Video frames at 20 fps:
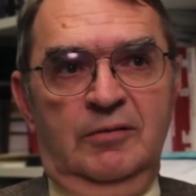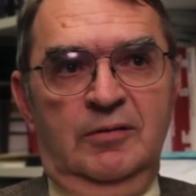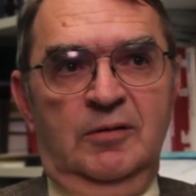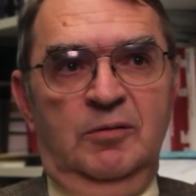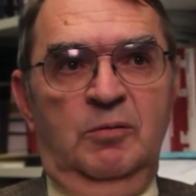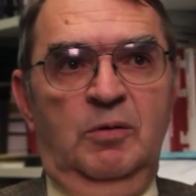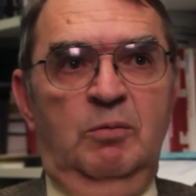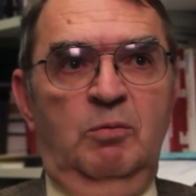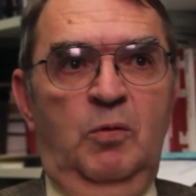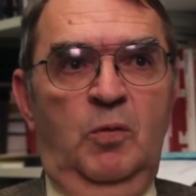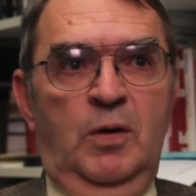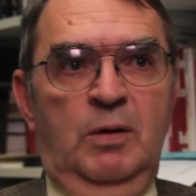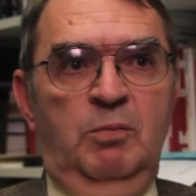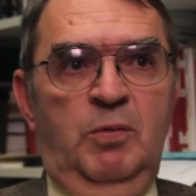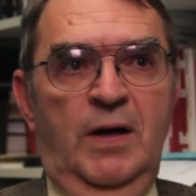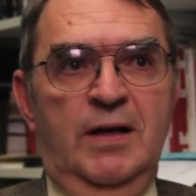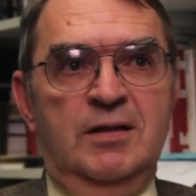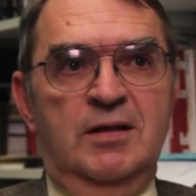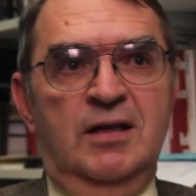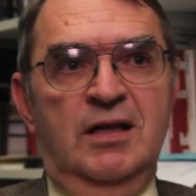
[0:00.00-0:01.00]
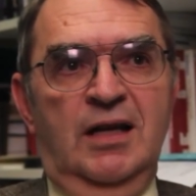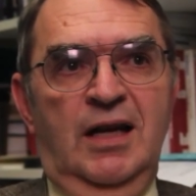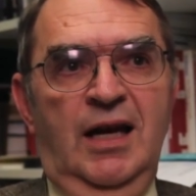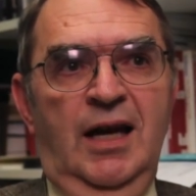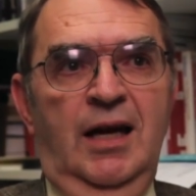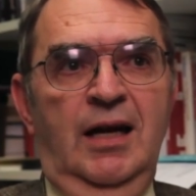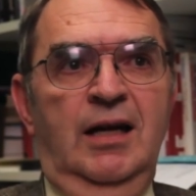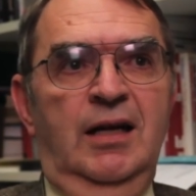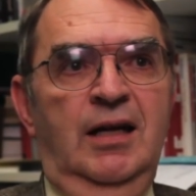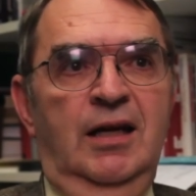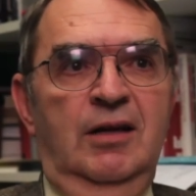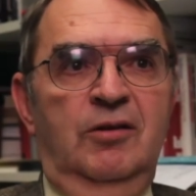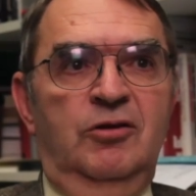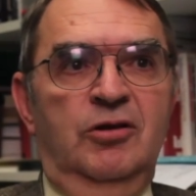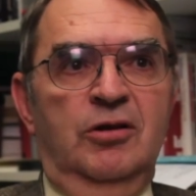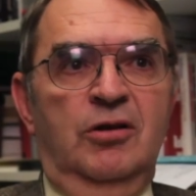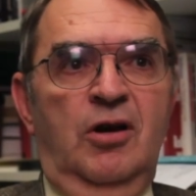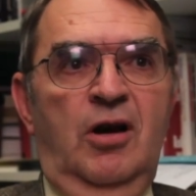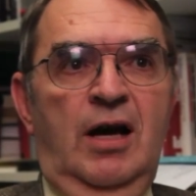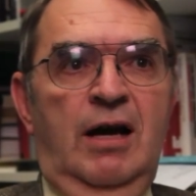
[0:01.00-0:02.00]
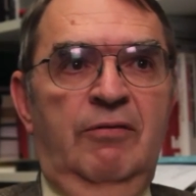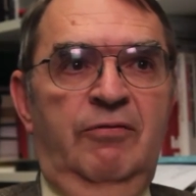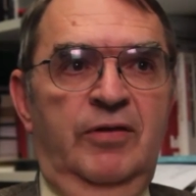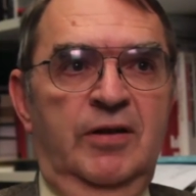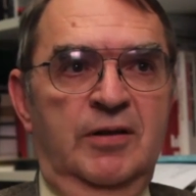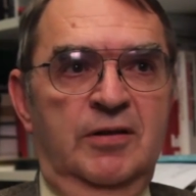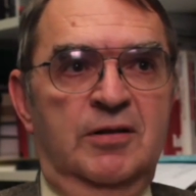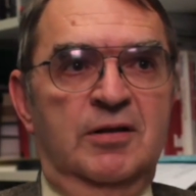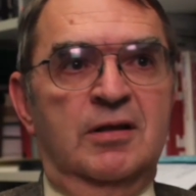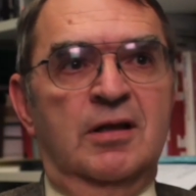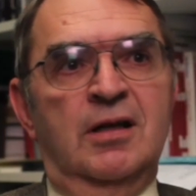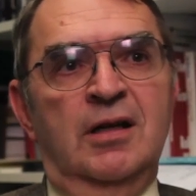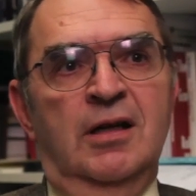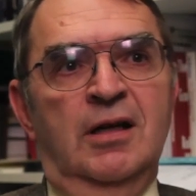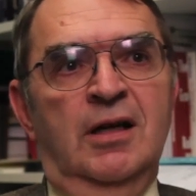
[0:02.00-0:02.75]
And when President Kennedy took office,